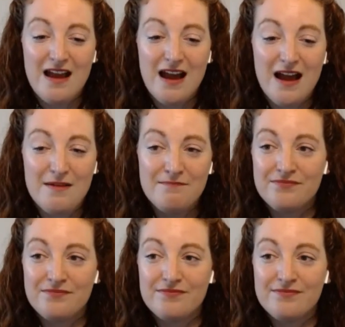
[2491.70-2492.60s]

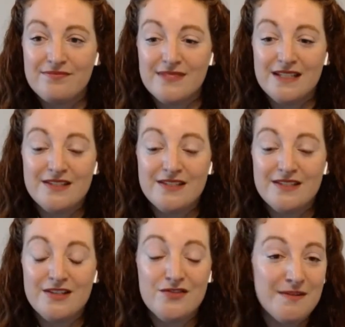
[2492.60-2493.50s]
So
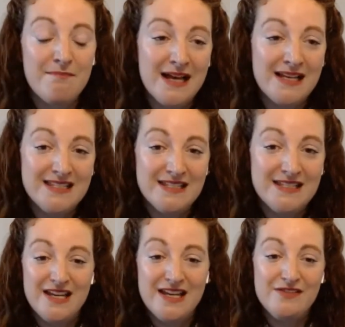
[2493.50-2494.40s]
just a
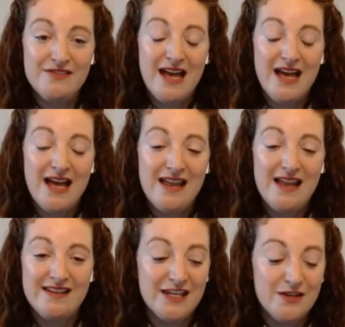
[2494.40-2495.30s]
massive thank you to
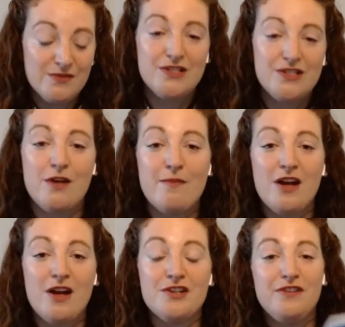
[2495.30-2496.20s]
Helen. Thank you so
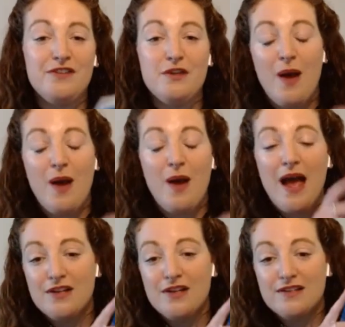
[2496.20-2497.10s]
much. And if you
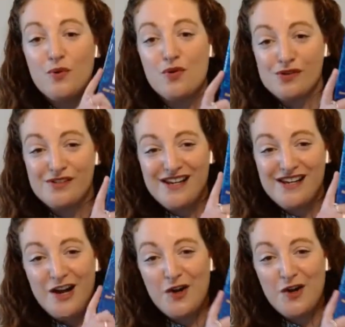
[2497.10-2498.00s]
haven't bought
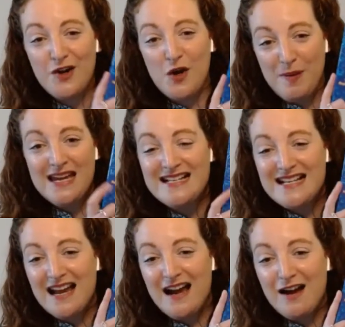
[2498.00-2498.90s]
a copy,
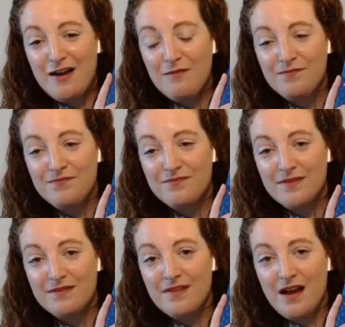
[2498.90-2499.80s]

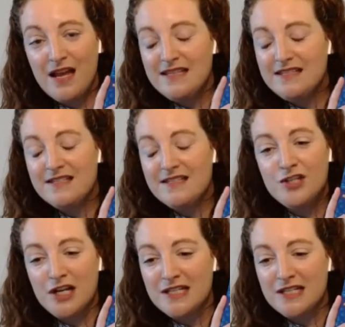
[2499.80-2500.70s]
it's
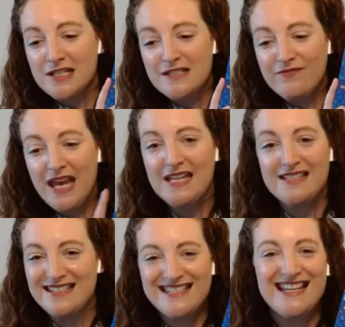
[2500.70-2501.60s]
not just for
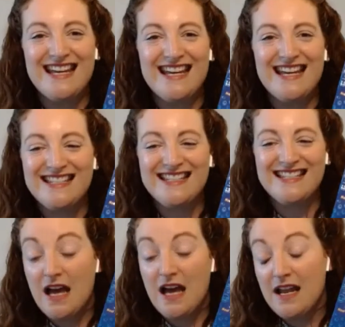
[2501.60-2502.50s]
kids. It's,
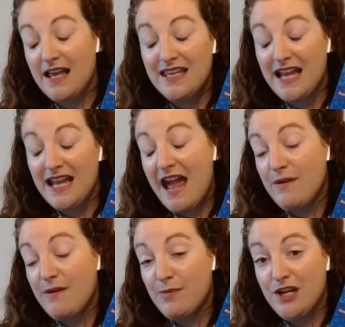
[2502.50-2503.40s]
and I think
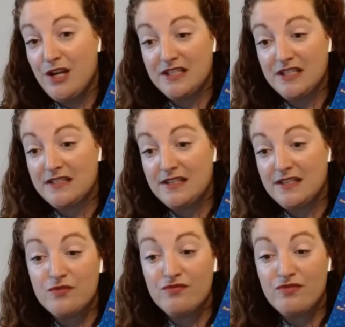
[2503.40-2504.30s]
everybody on this
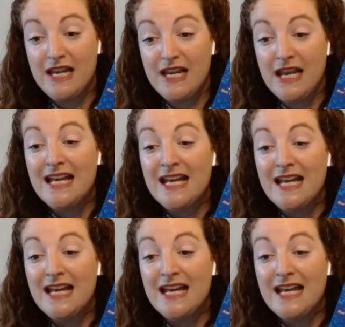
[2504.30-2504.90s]
call would really